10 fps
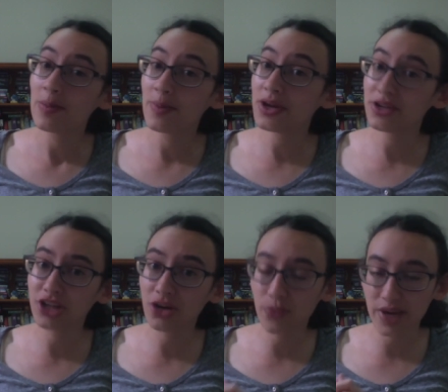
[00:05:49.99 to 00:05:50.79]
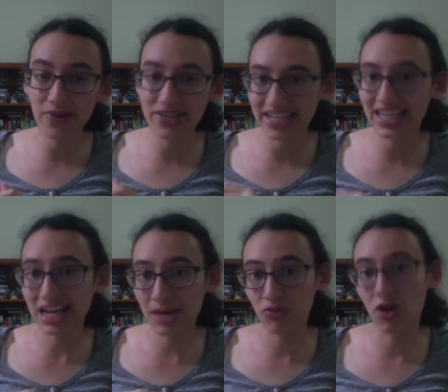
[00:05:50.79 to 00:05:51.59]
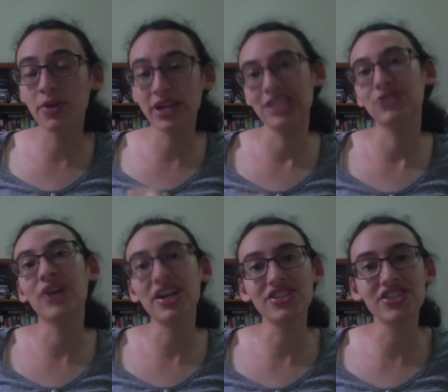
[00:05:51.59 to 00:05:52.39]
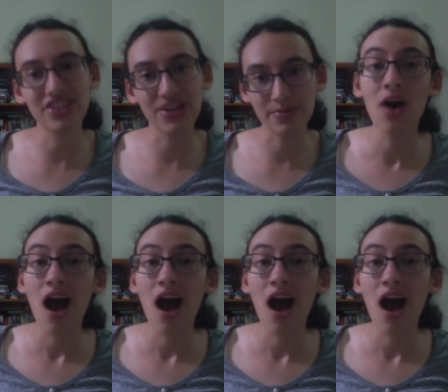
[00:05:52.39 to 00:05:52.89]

but you know, we're going to get like our proper introduction to them.